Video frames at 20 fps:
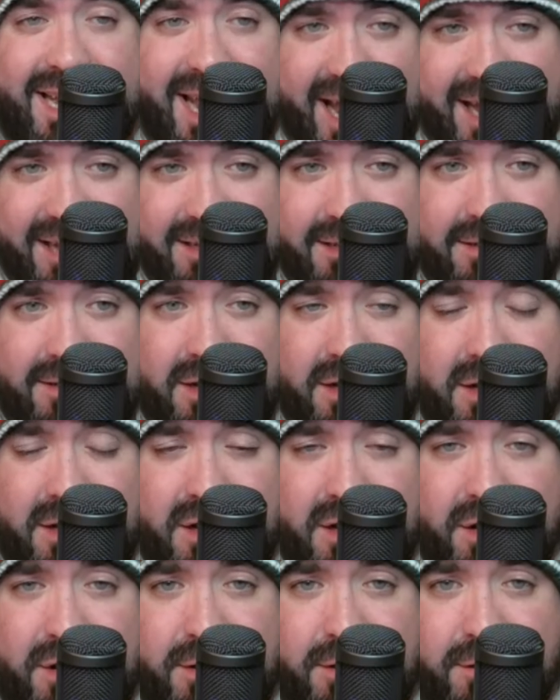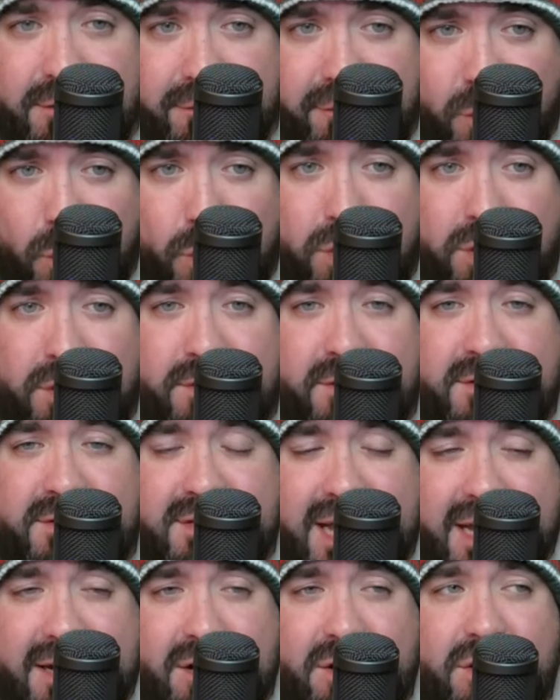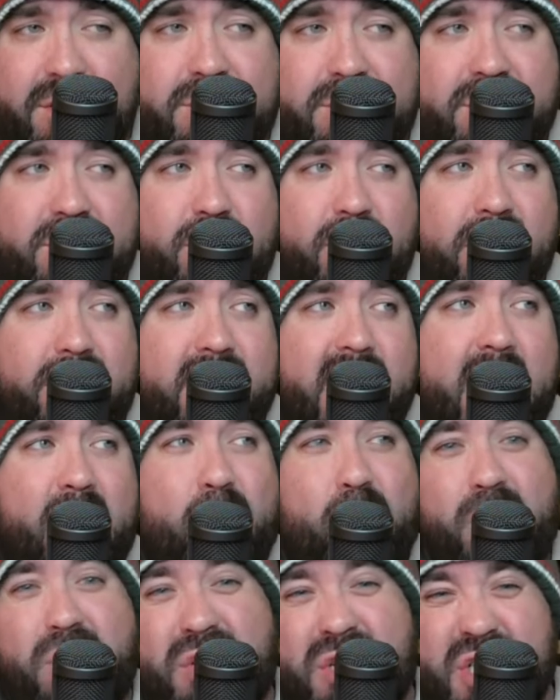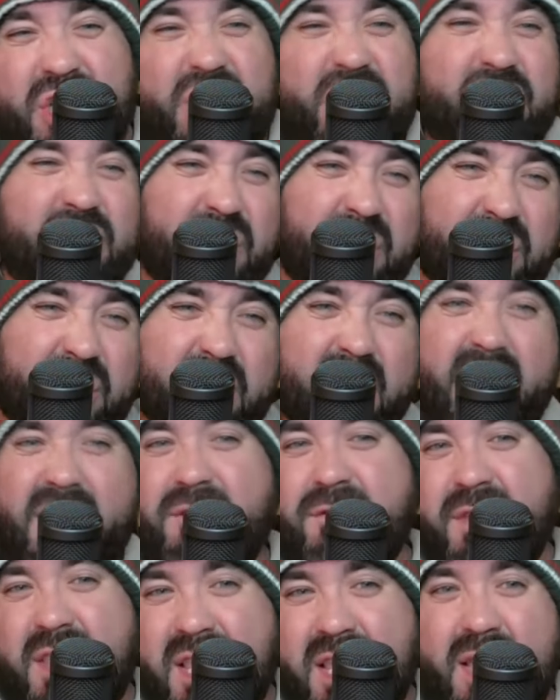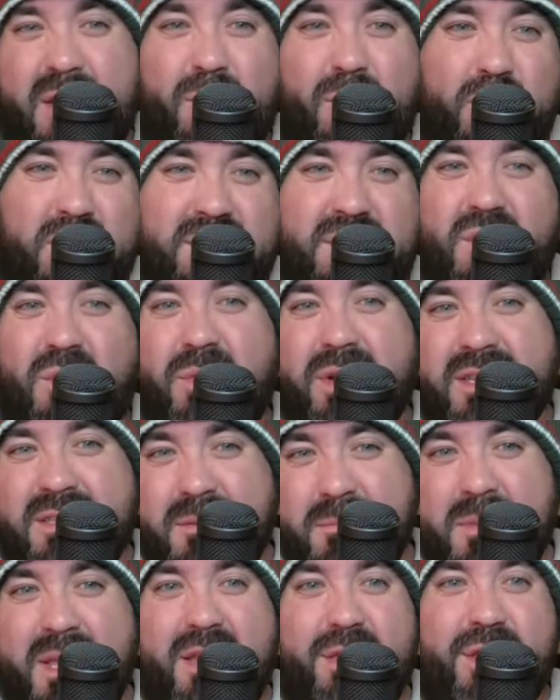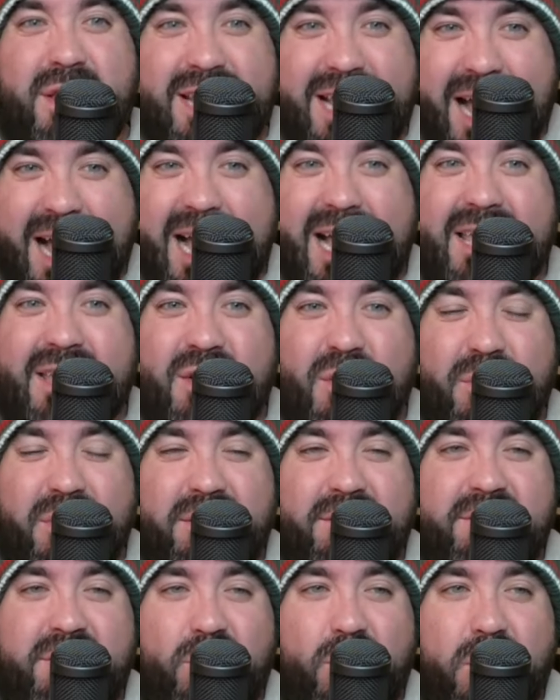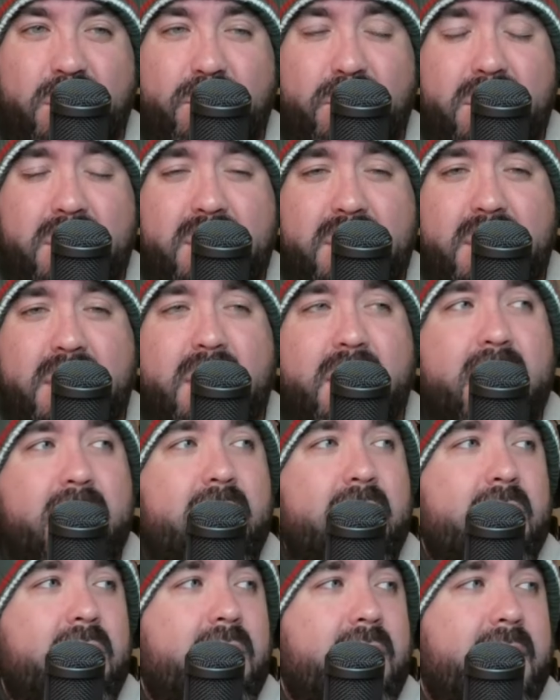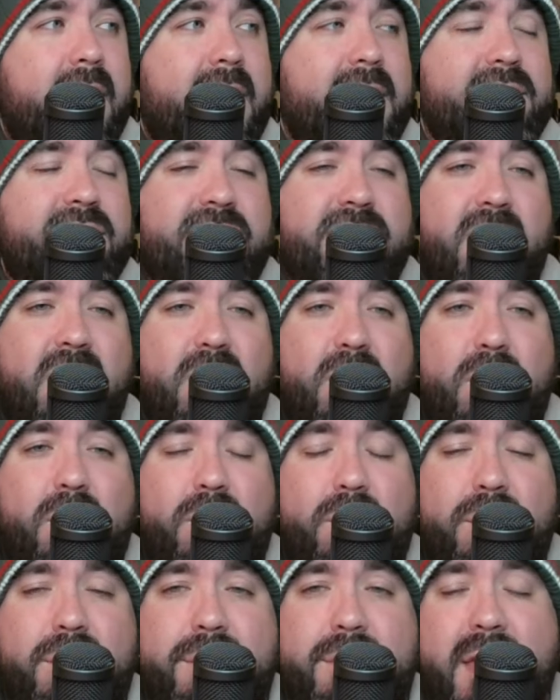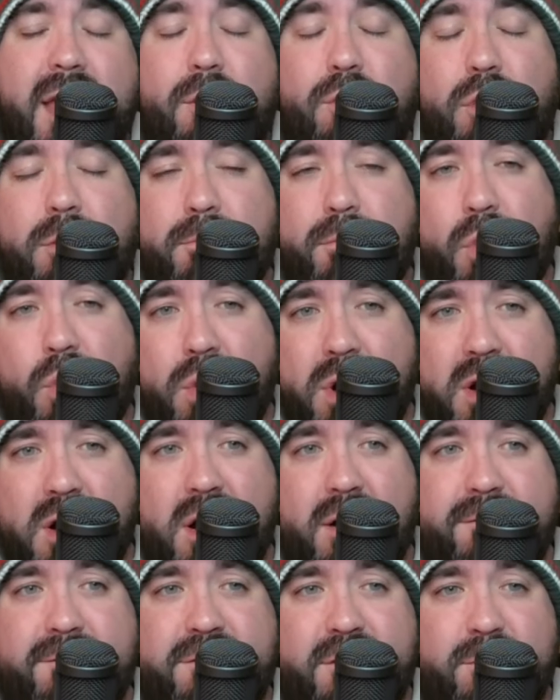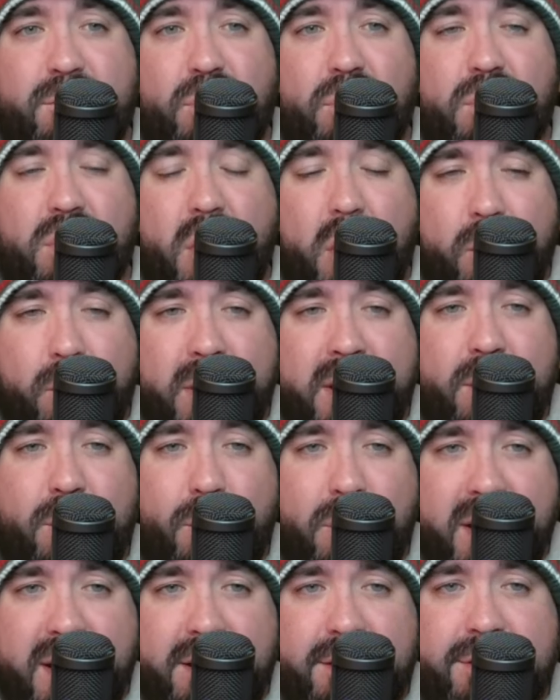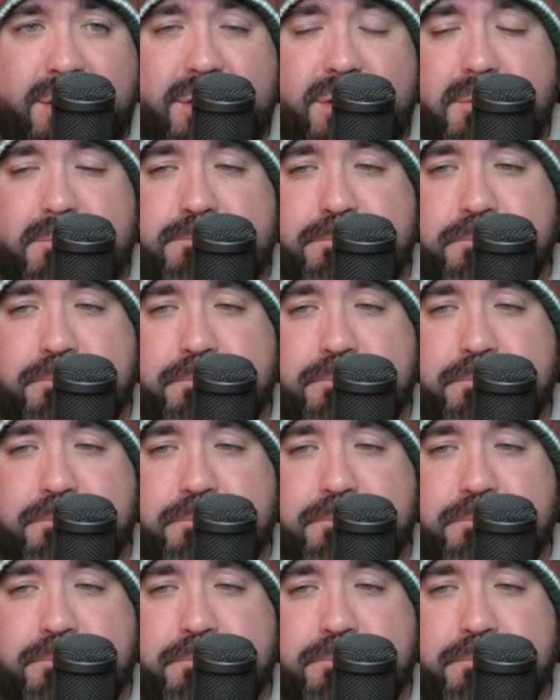net for the Senators, to where they weren't sure if he was going to be the guy going forward. And so they were more comfortable going with